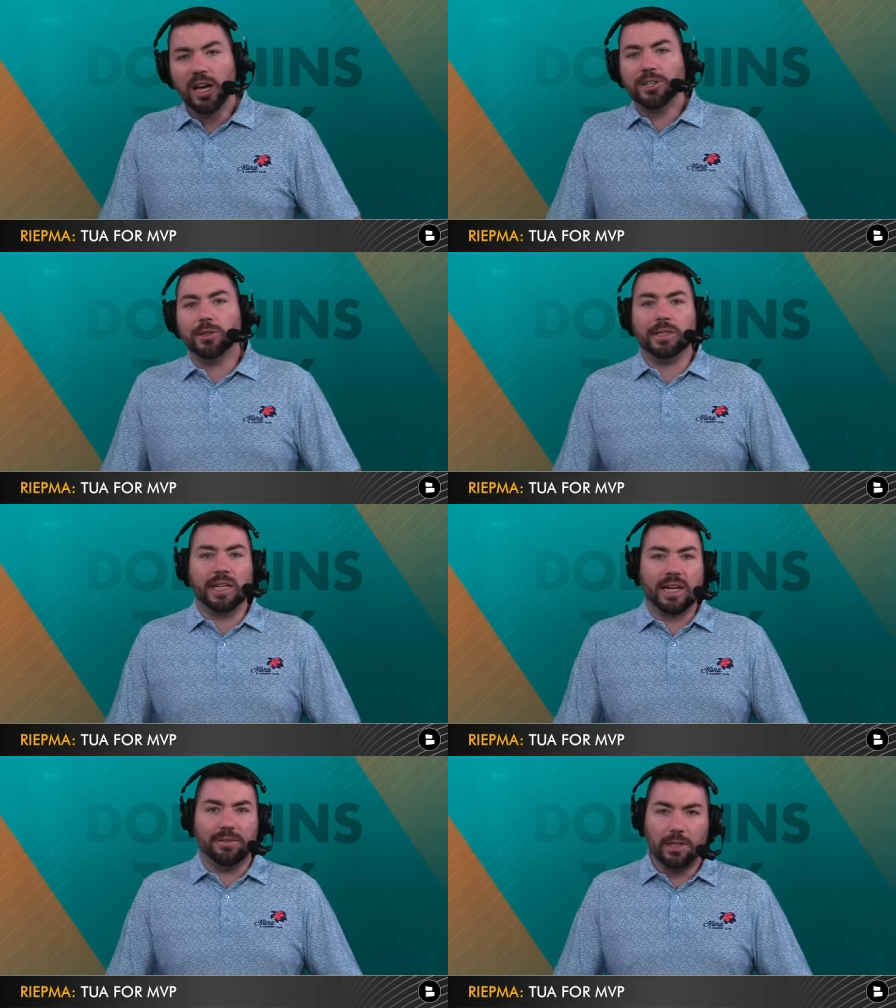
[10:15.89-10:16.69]
Tua
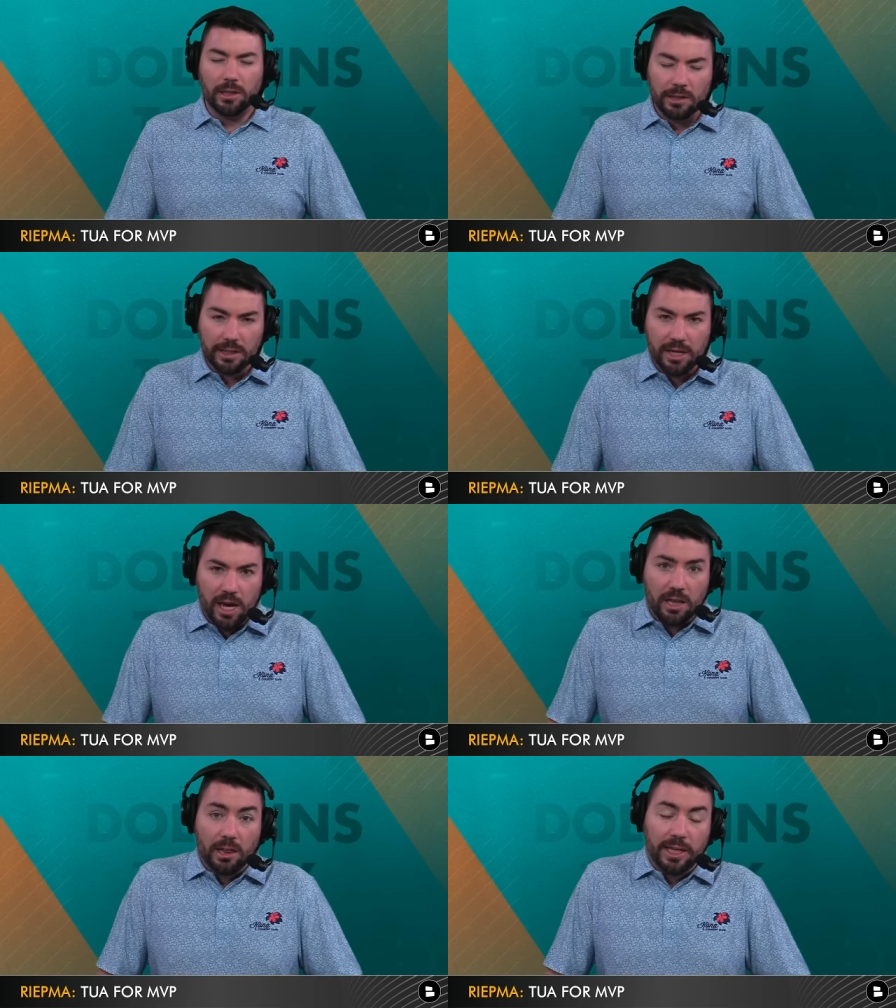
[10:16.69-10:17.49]
Tagovailoa
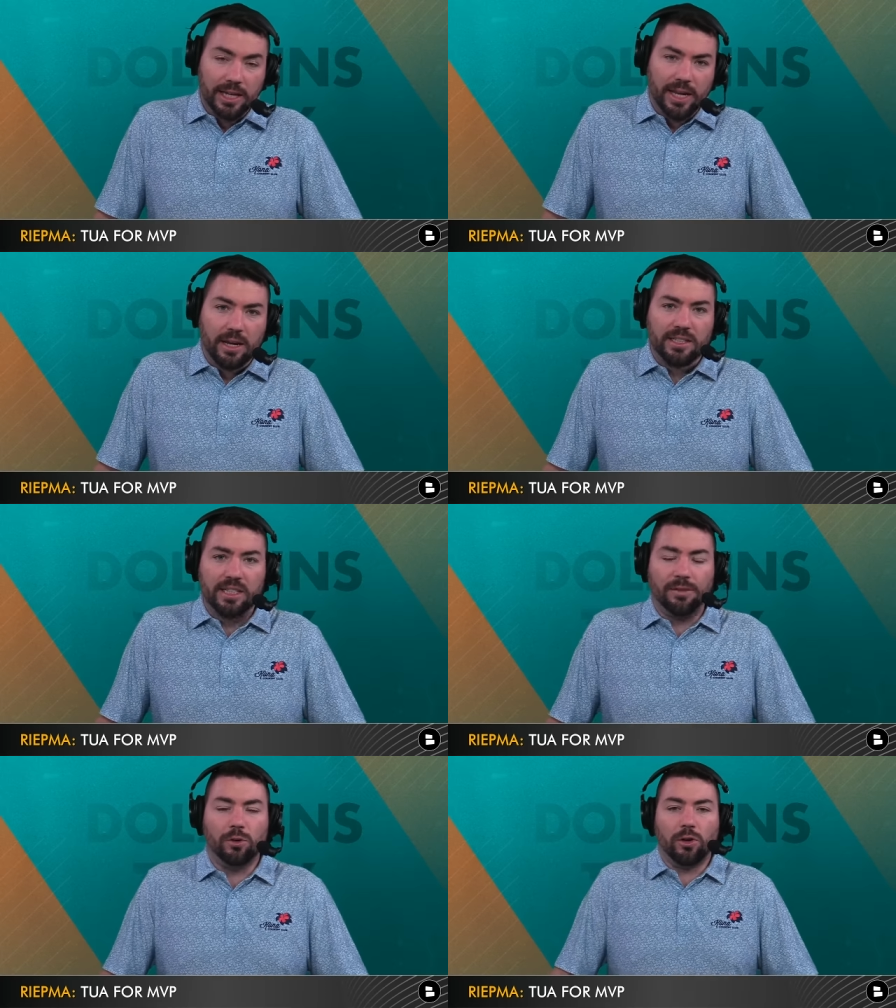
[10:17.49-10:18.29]
leading
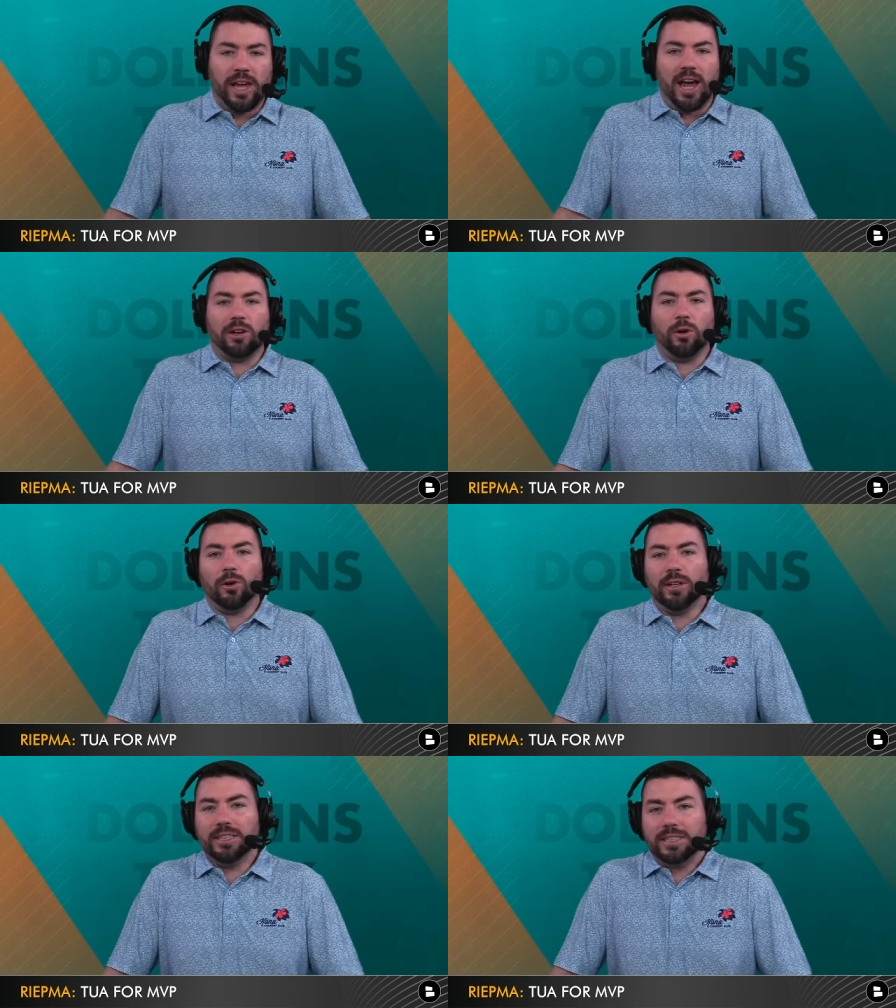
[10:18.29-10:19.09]
several
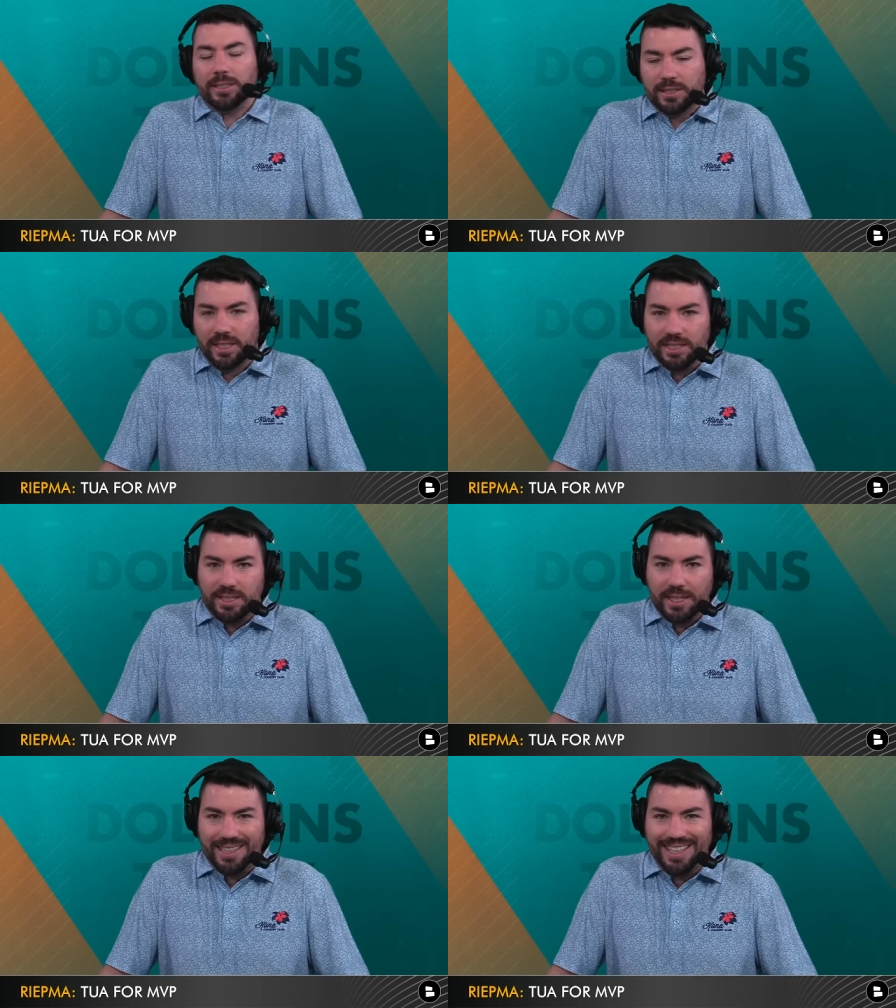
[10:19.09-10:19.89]
categories
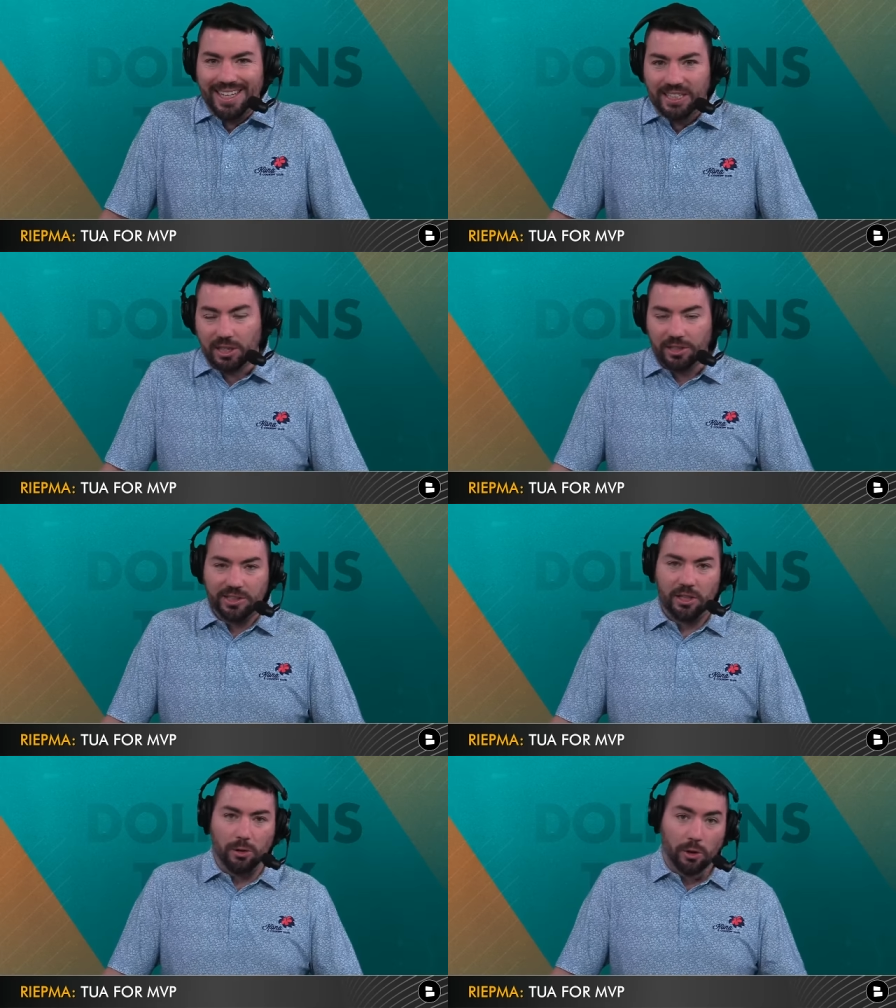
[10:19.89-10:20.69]
statistically. He's
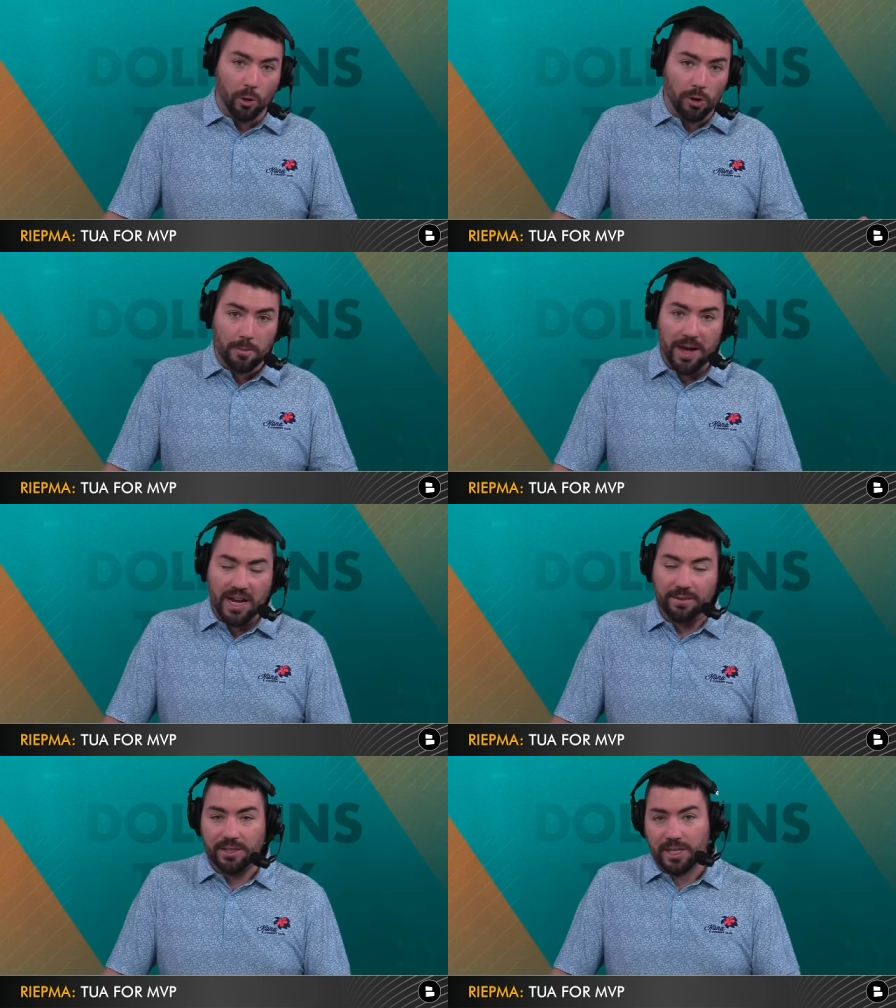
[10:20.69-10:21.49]
also the
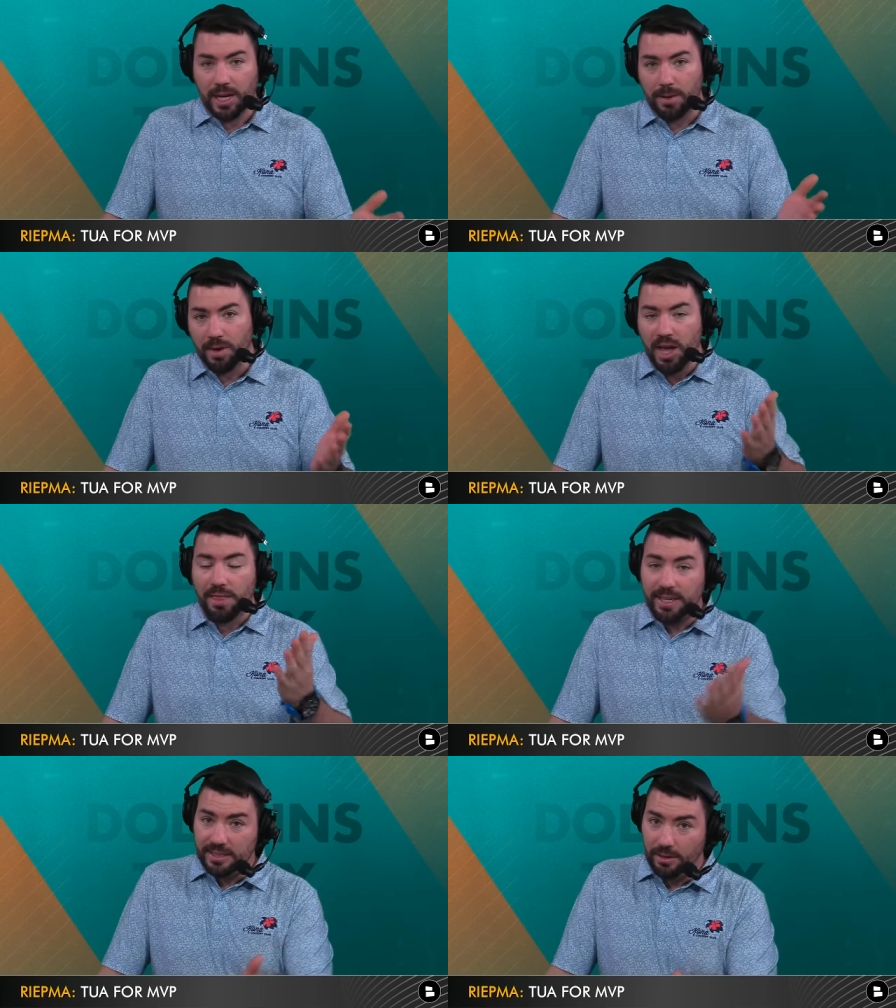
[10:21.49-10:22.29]
quarterback of a team
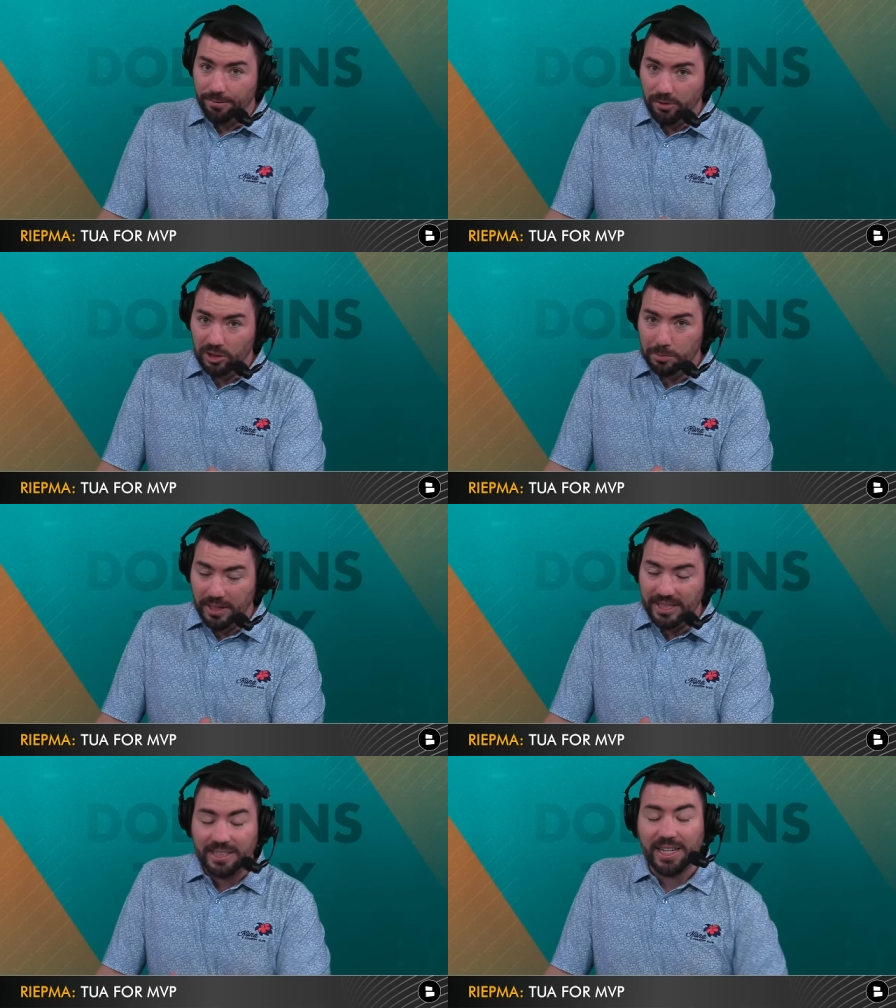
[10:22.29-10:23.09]
that's in first
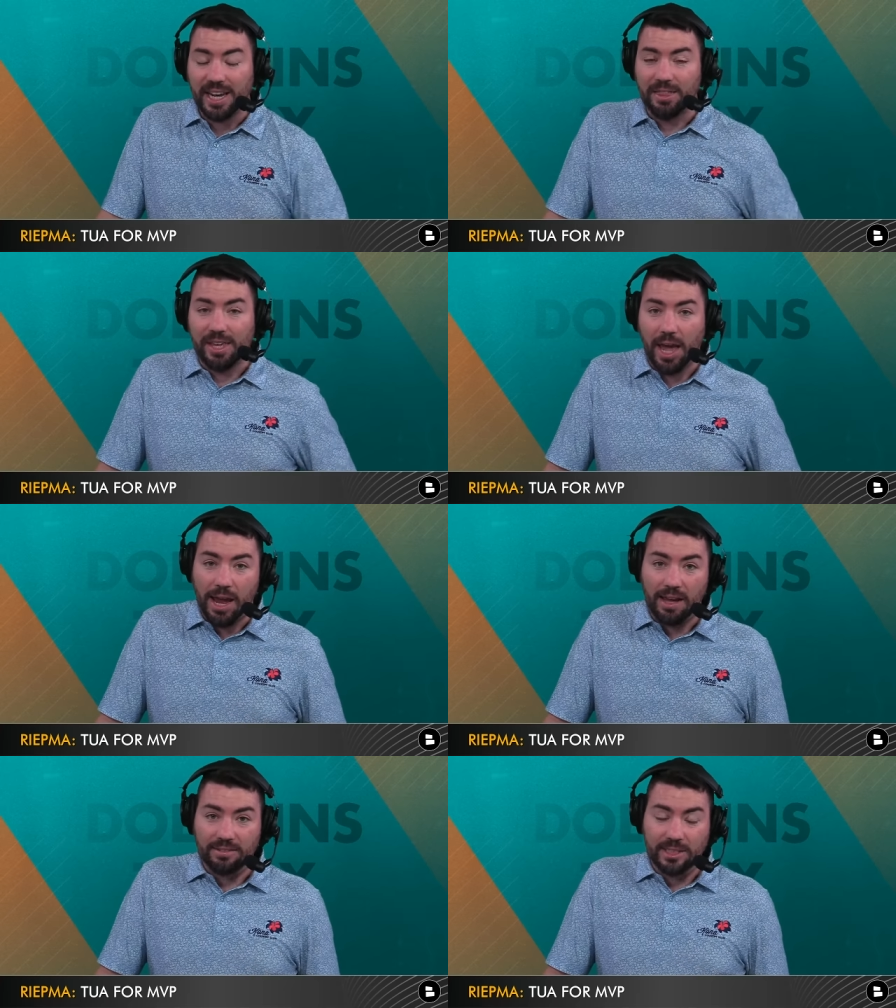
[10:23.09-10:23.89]
place in the
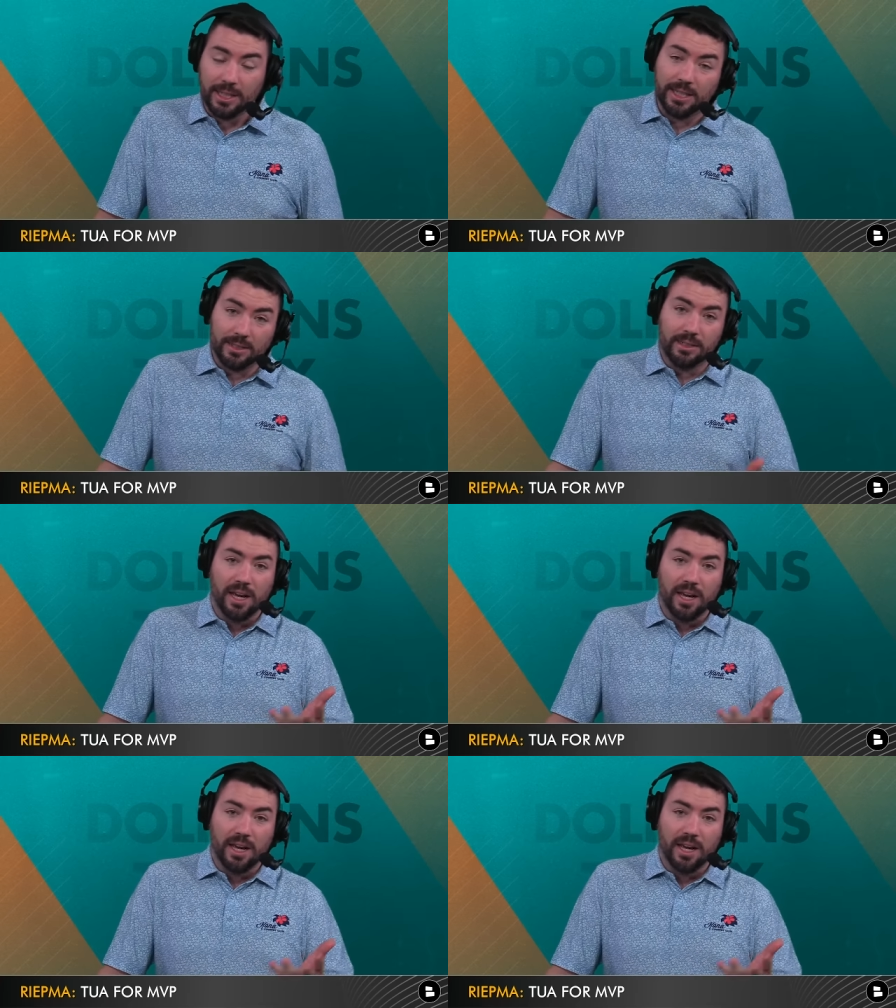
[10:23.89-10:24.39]
AFC, and